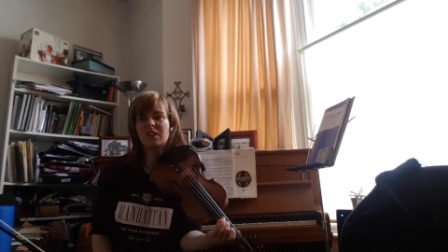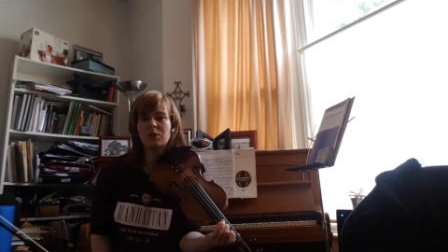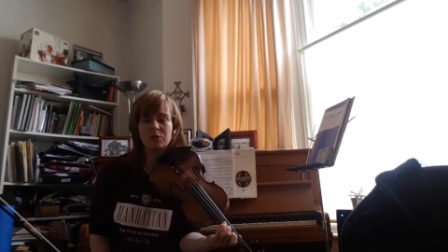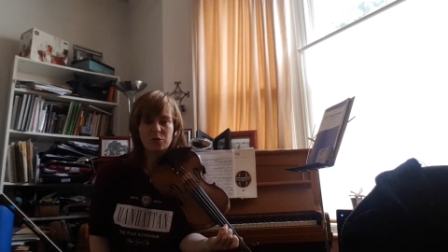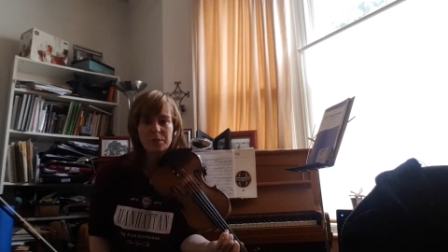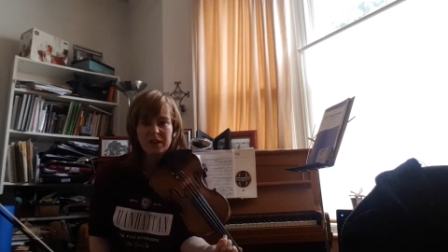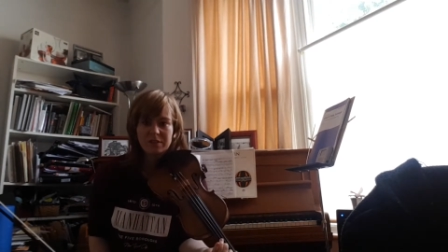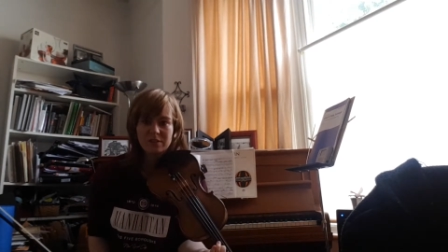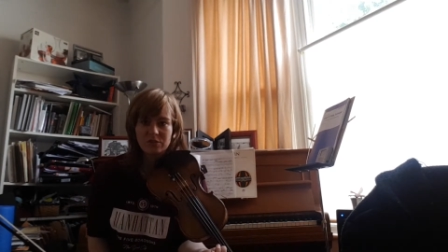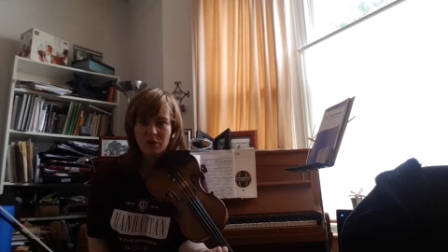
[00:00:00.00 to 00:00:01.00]
If you play a
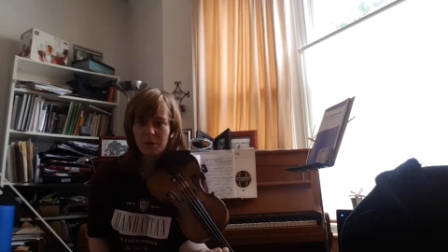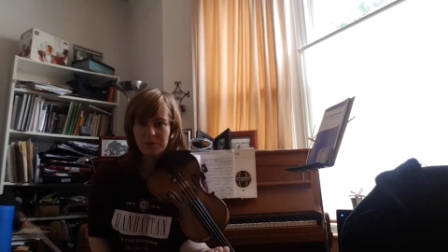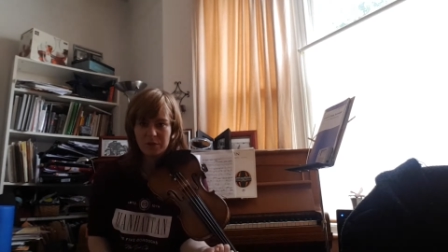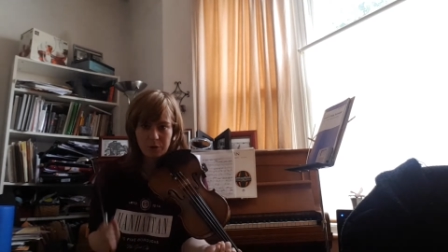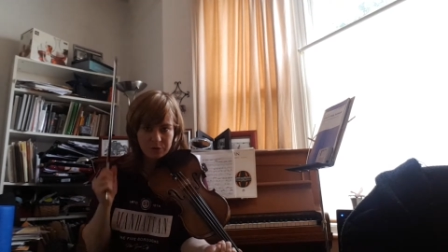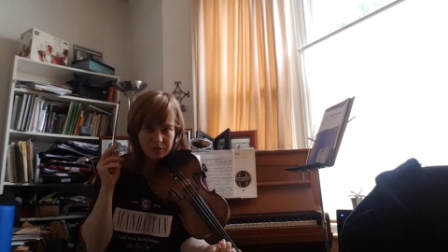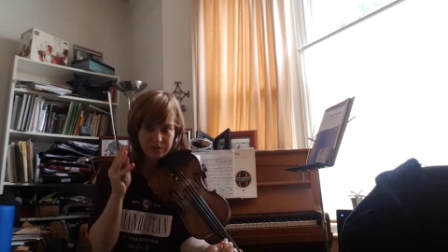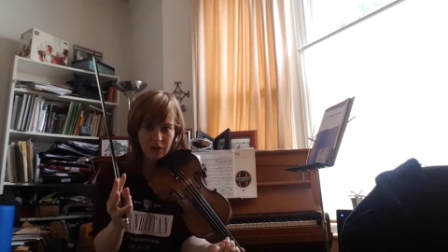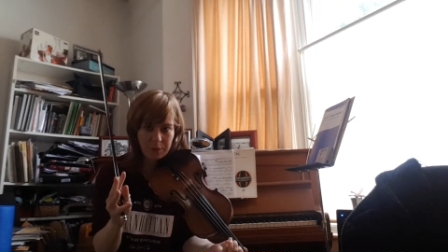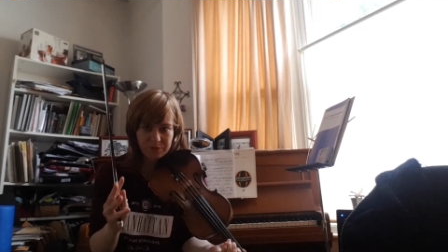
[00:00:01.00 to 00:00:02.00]
C sharp, the note
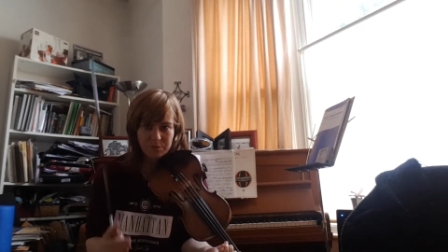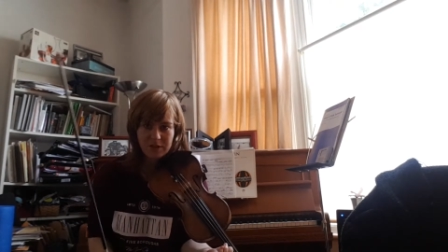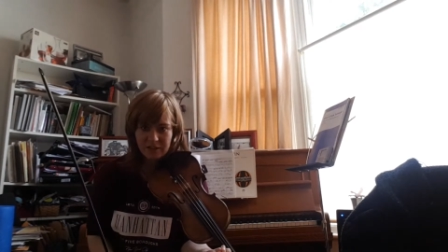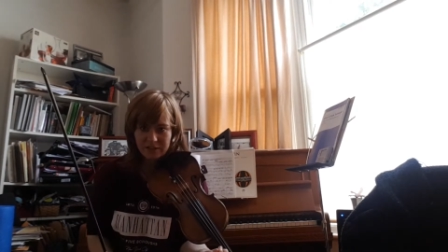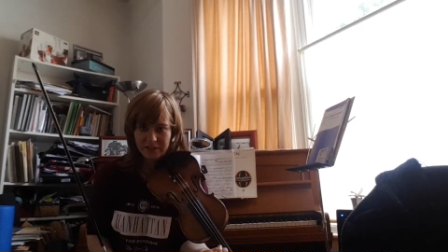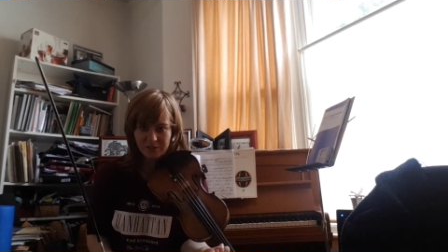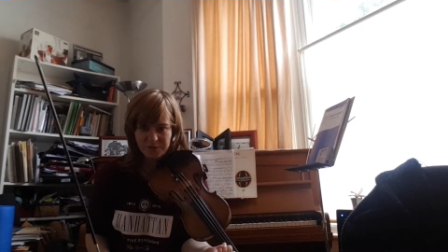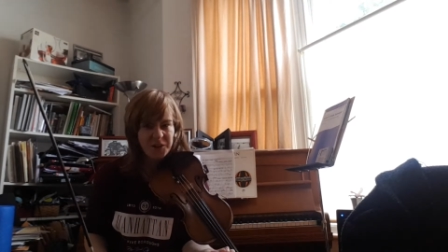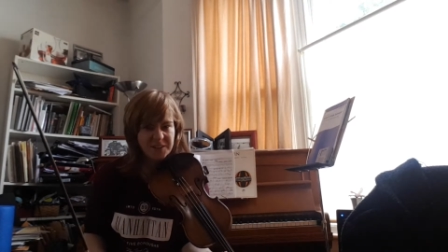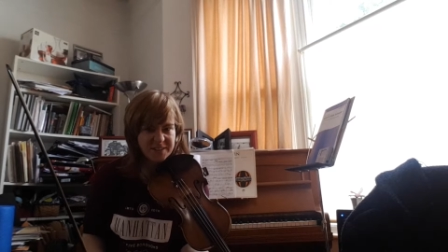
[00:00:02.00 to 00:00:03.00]
stops immediately. It's a
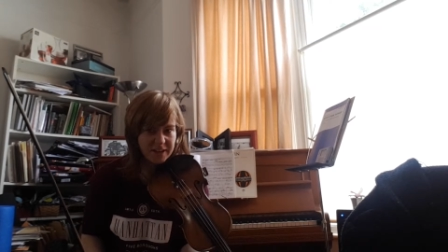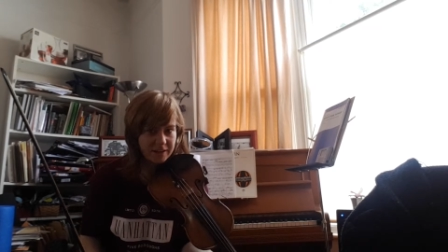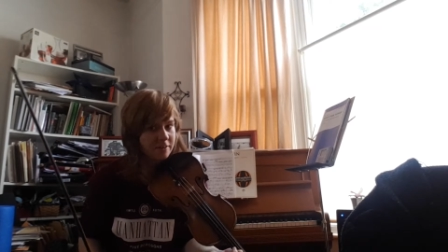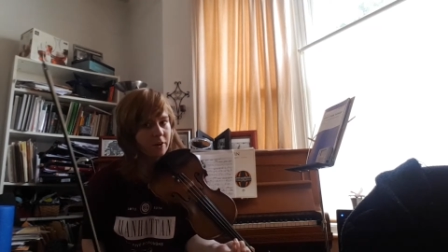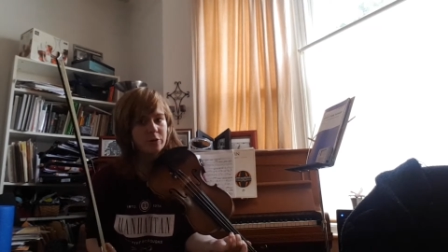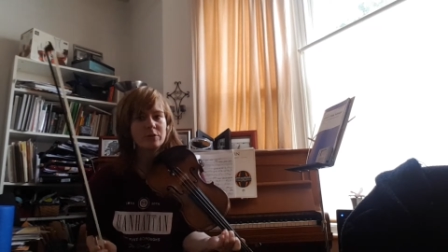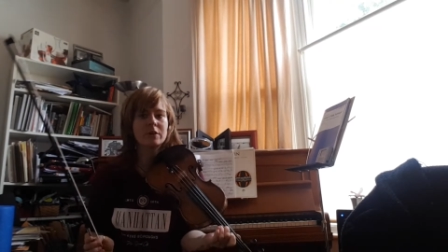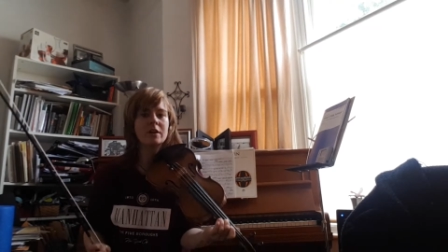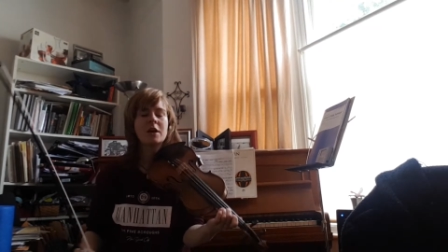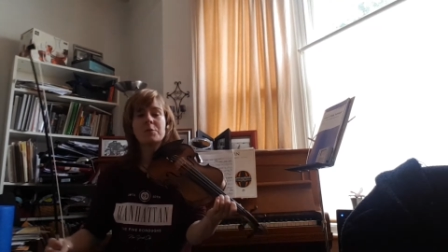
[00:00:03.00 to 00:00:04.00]
very dead note.
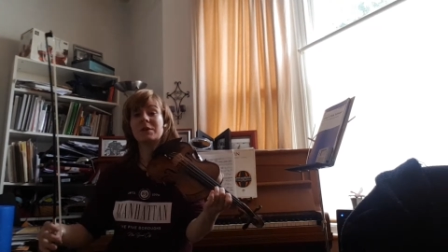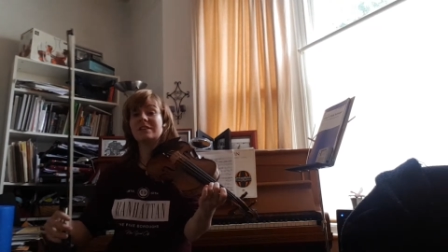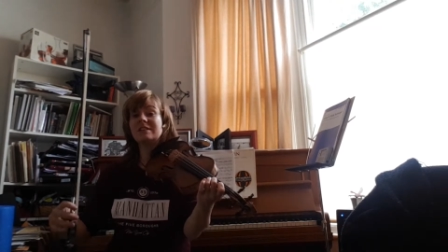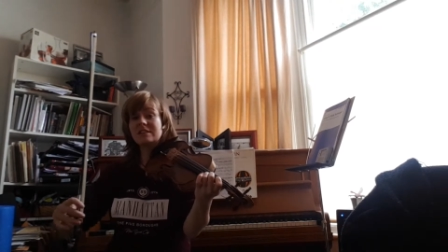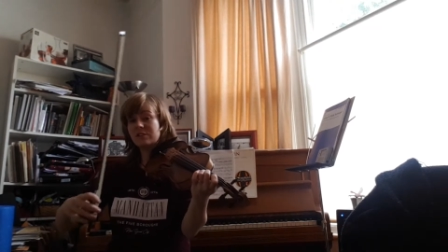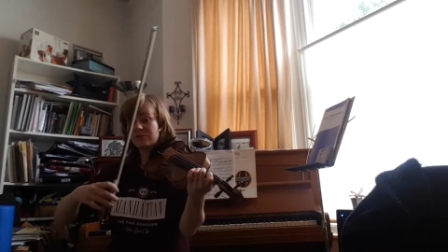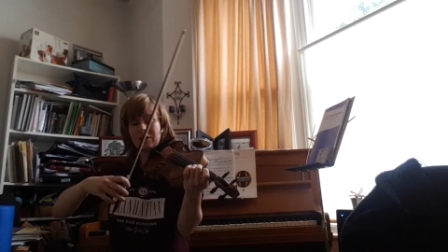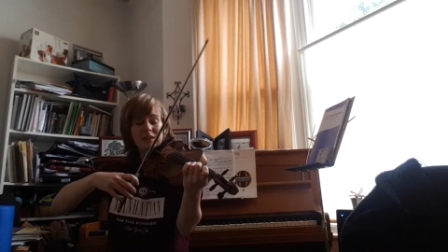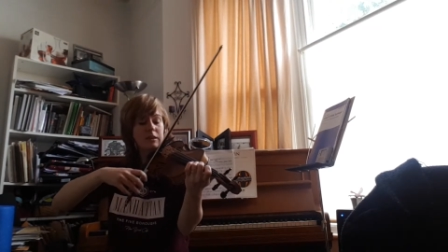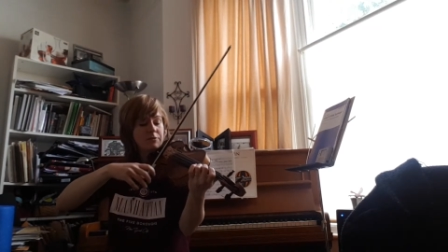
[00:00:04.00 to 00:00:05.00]
But D is a very
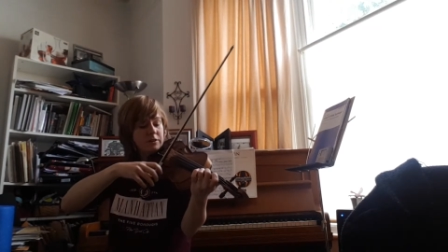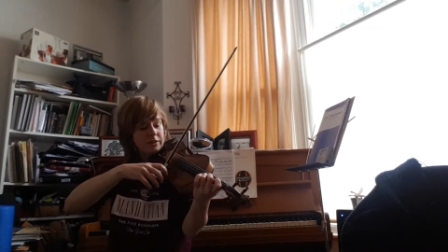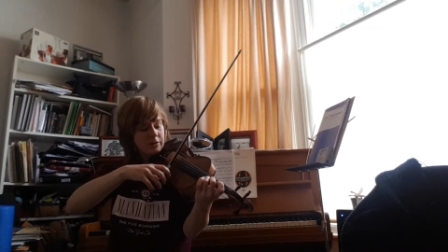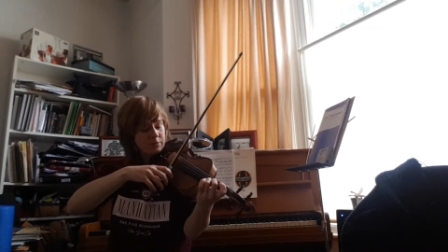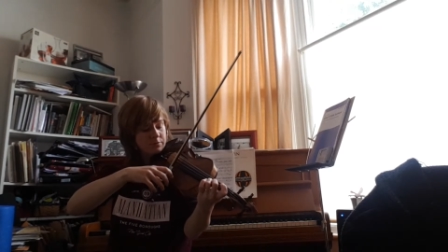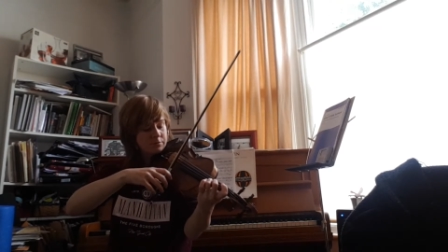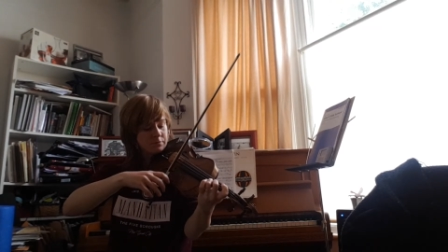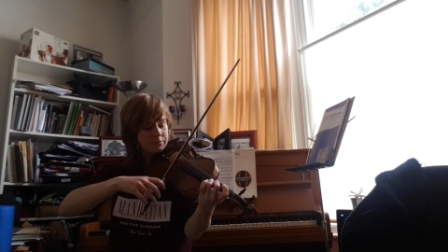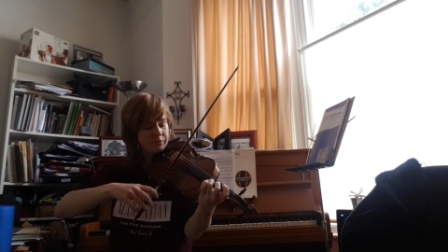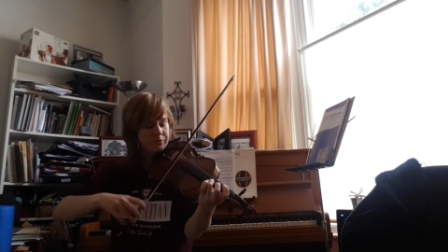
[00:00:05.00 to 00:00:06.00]
lovely note.
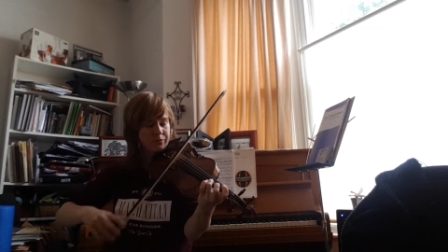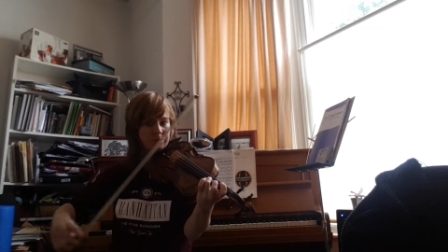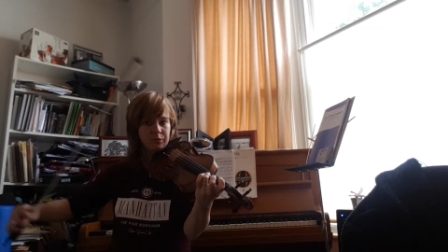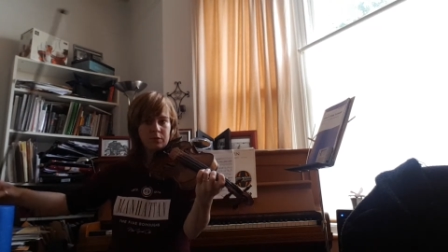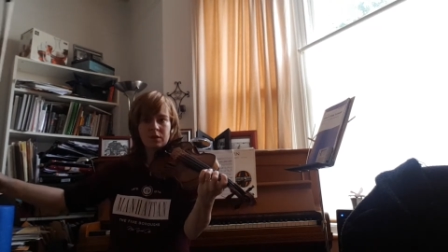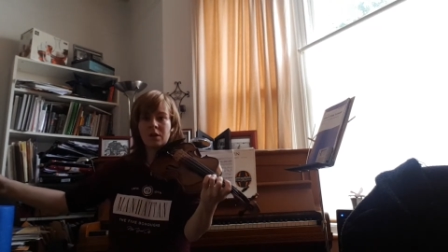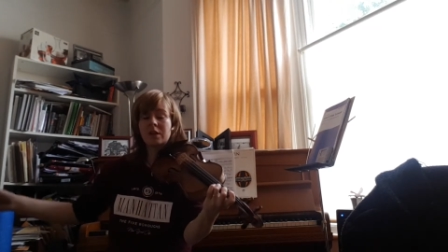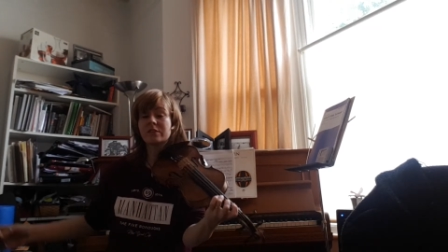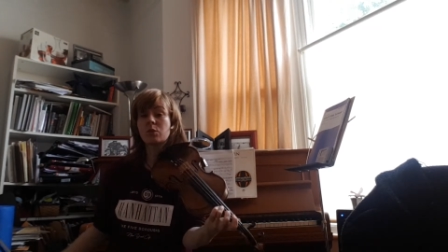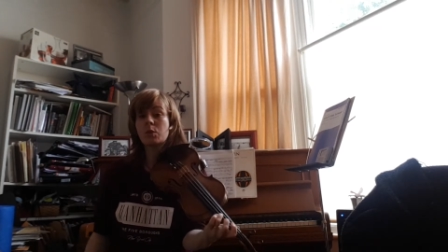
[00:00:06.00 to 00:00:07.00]

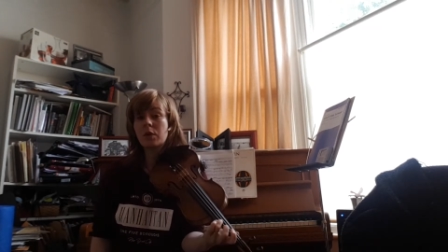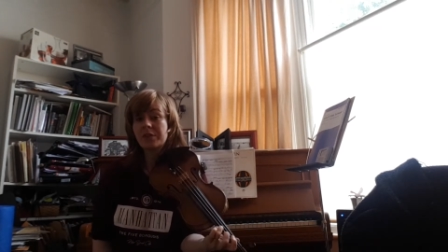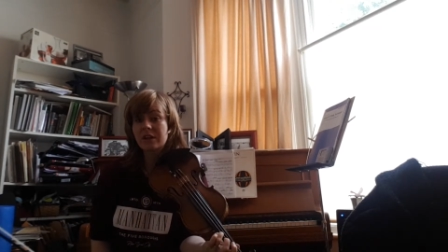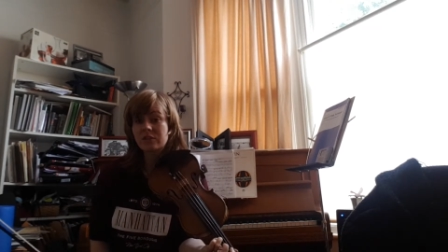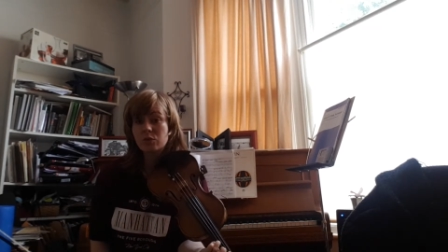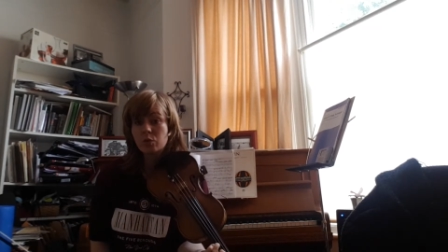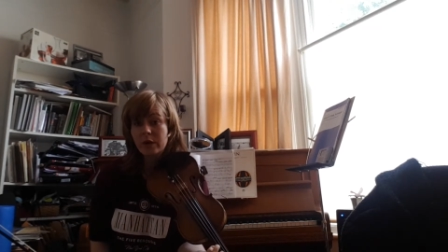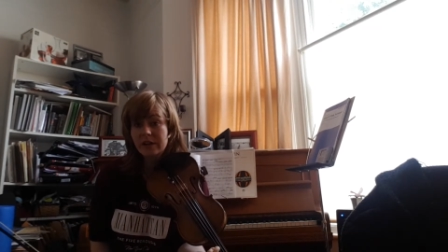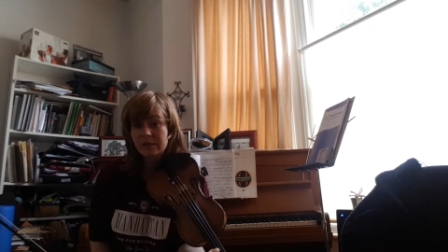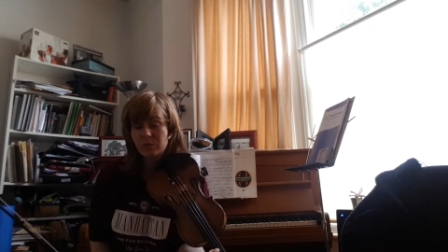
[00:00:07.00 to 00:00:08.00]
So we want that to
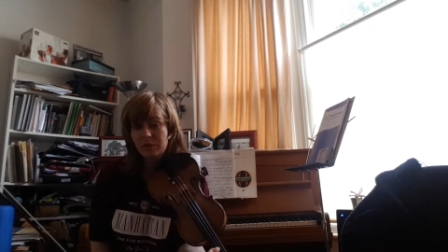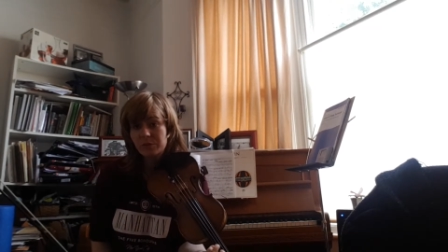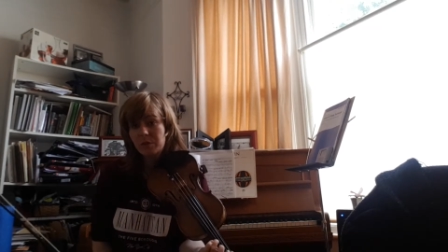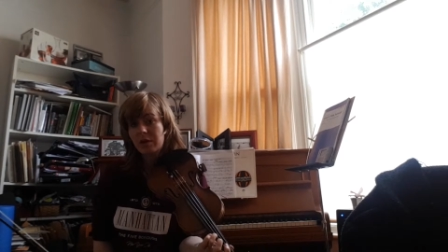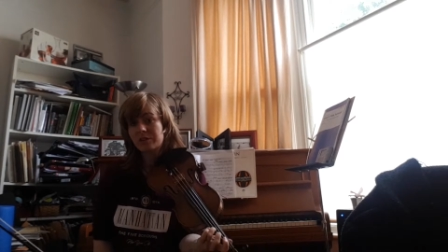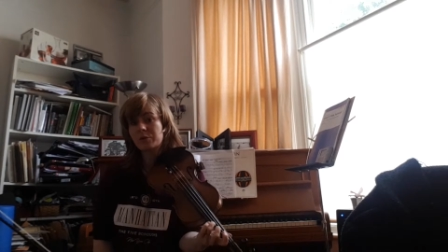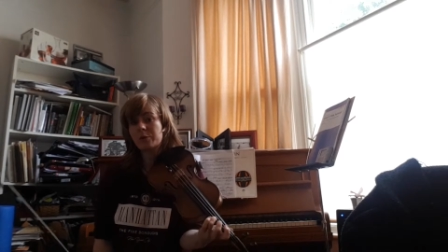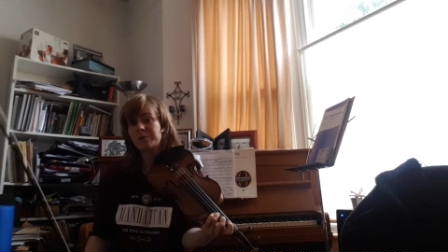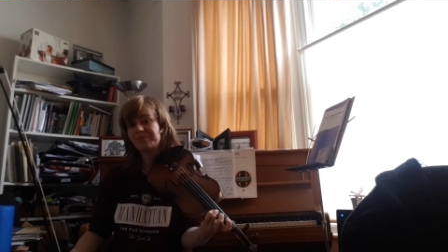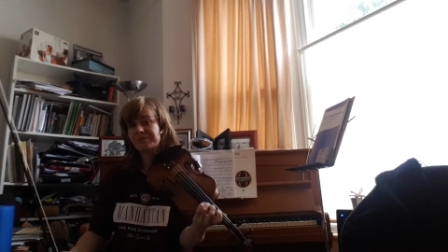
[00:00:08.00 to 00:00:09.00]
ring as well as possible.